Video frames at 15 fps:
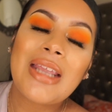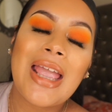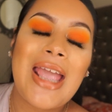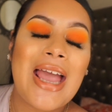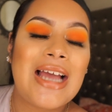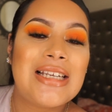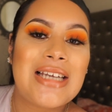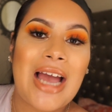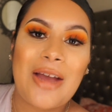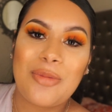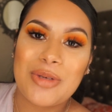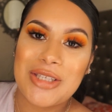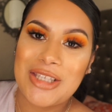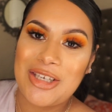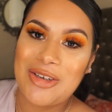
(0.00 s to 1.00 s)
and I
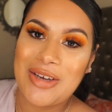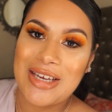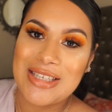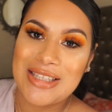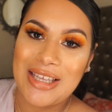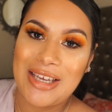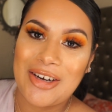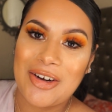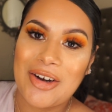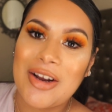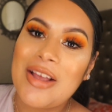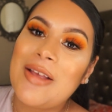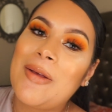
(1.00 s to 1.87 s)
will see you guys later.